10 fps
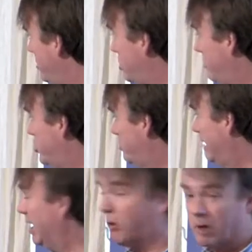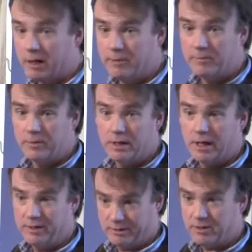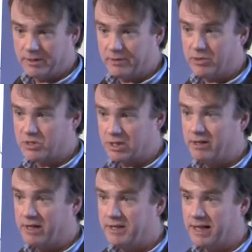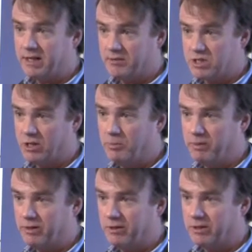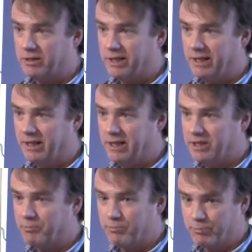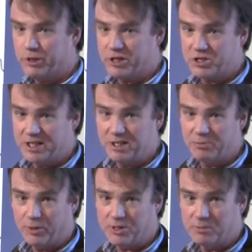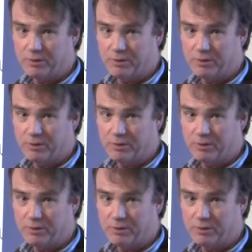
unemployment should be lower. And there, that, there's clearly a negative slope if you look at the, the British data points, the